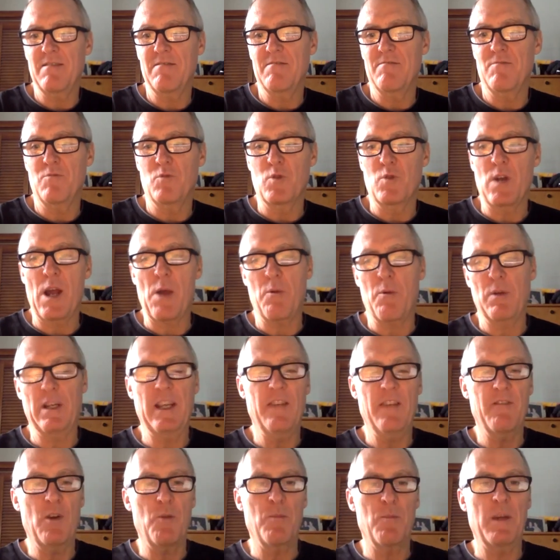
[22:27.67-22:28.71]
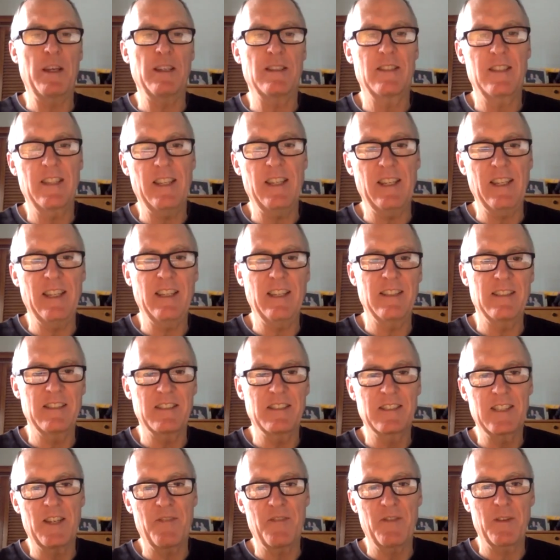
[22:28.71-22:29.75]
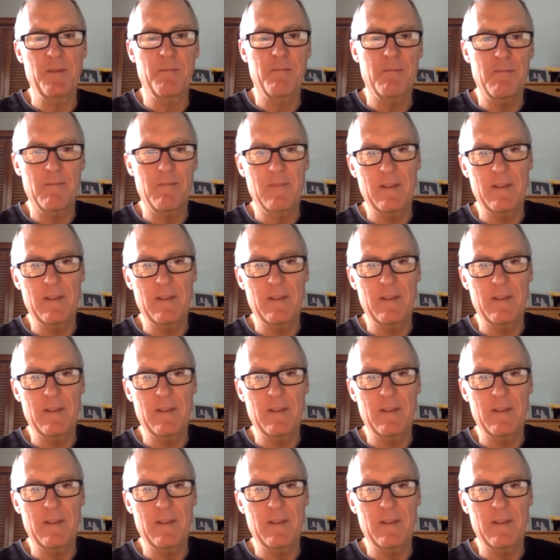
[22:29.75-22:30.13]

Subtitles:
where I would give out my CDs and stuff and